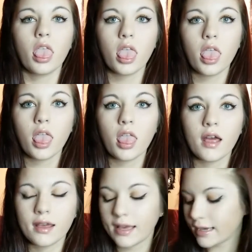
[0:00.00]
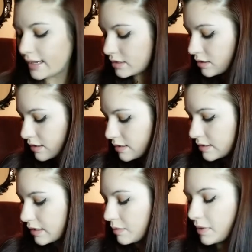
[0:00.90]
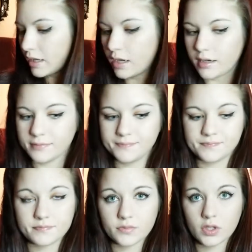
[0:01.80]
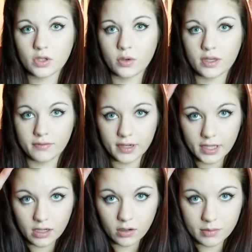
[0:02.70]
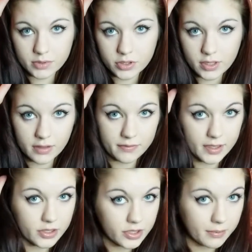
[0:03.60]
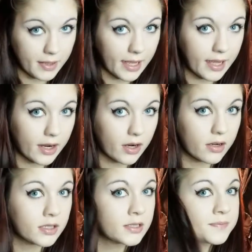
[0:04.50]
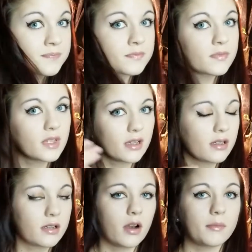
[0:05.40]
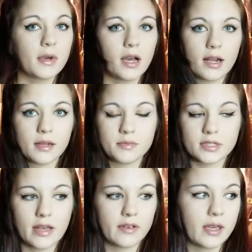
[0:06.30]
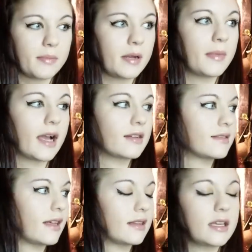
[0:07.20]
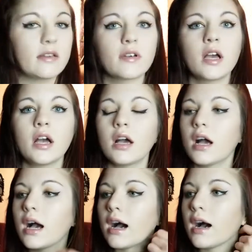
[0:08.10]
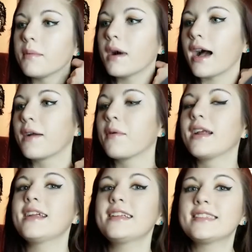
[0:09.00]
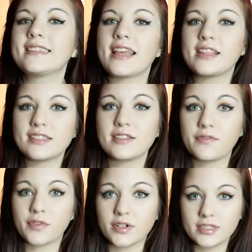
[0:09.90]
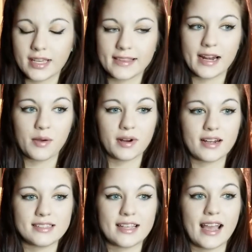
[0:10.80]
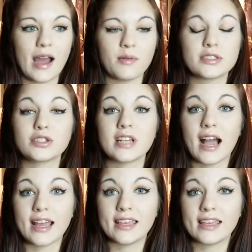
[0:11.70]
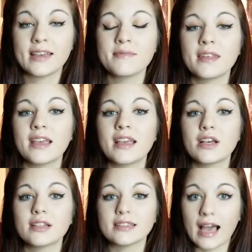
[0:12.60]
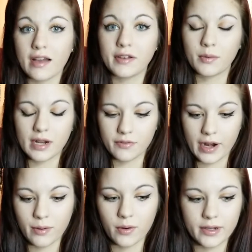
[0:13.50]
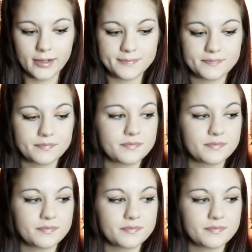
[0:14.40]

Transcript: Hey guys, so this is gonna be a quick video. I'm just trying to finish up my hair. No, I'm not. I'm just having it pinned back until I leave. I wanted to say, this is the first thing that I wanted to say. I was dying laughing whenever I woke up.